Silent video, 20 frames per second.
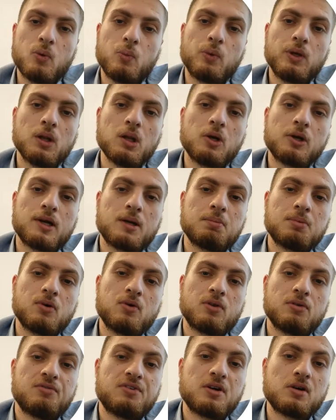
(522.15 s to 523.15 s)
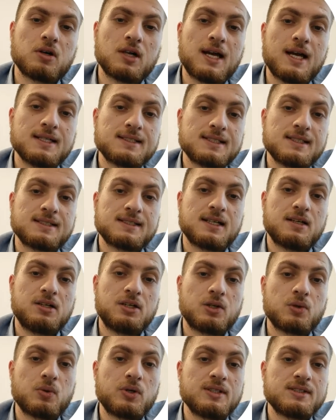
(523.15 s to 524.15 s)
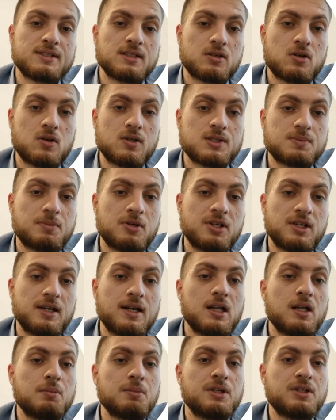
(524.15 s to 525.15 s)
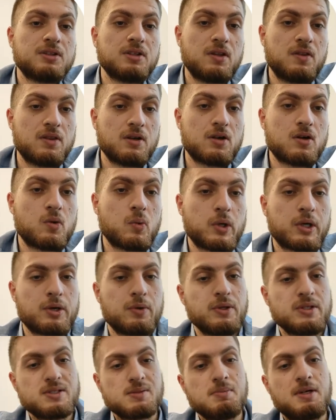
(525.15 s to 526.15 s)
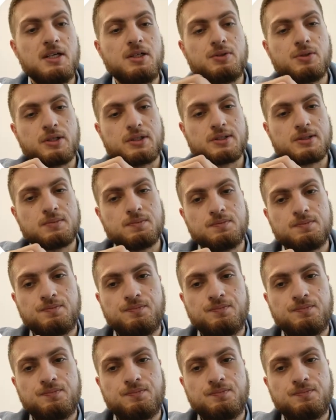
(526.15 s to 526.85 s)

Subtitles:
we'll look at both of their classes and increase the corresponding element in the co-occurrence matrix.